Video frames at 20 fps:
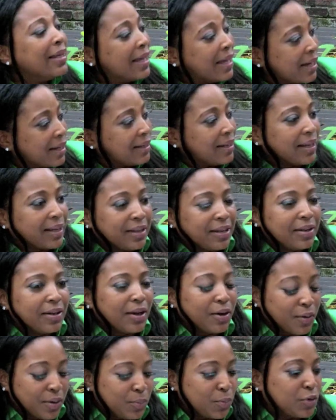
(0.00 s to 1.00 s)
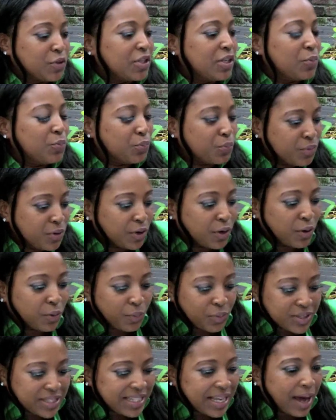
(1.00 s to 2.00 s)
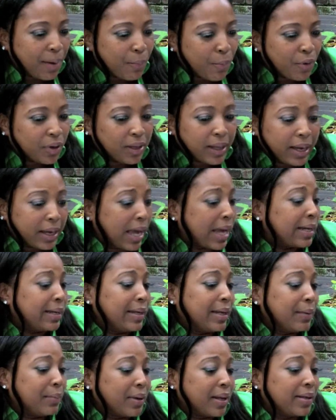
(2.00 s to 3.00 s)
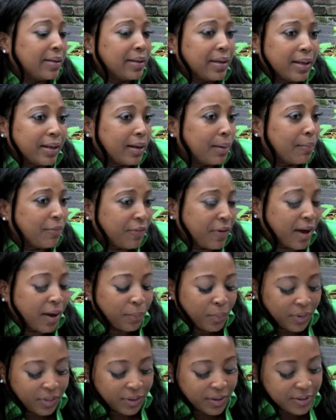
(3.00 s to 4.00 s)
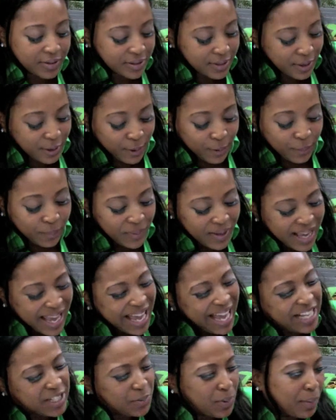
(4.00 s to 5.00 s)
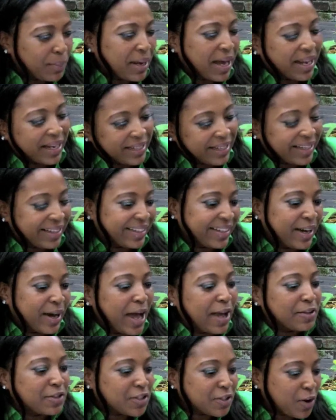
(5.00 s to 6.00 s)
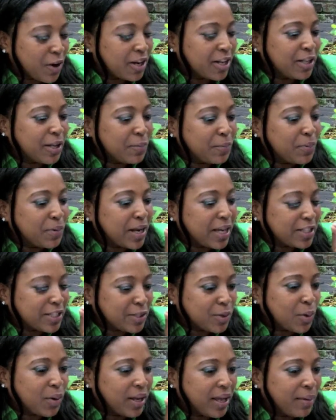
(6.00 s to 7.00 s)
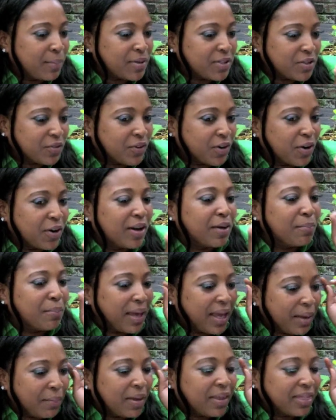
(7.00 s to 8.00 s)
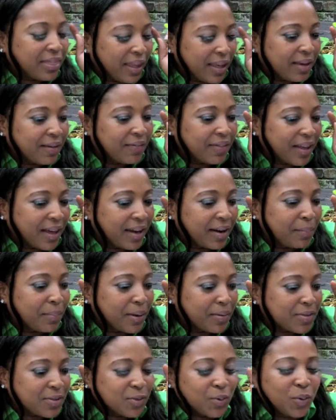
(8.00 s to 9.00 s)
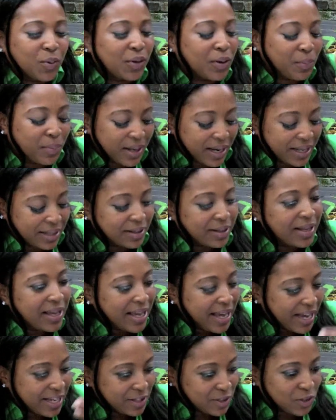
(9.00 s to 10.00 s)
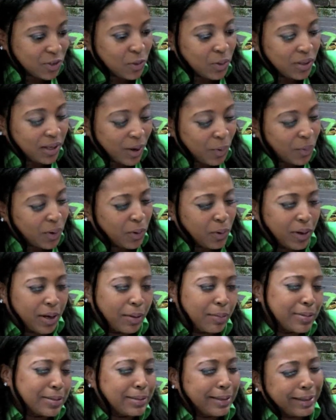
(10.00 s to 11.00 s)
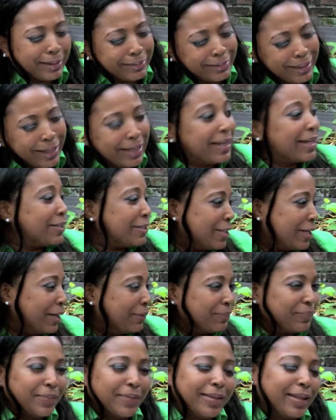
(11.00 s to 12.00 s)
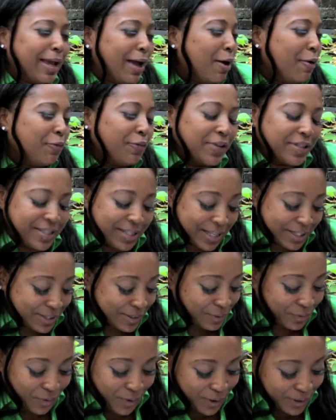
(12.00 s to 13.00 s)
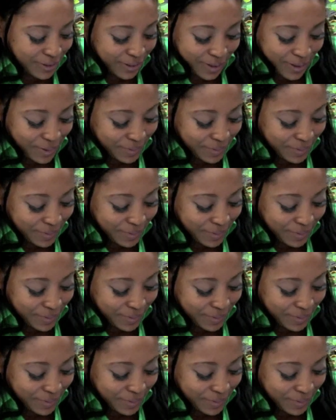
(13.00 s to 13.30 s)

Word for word: Yeah, like you know, I mean, she you know was not more like I did what I did and I'm fine with it. So that's why I'm kind of like now. I started when I saw an image of her, it made me think of that about Sigourney. But I, as the storyline went on, I was like, yeah, that's it. The outfits, that's as far as it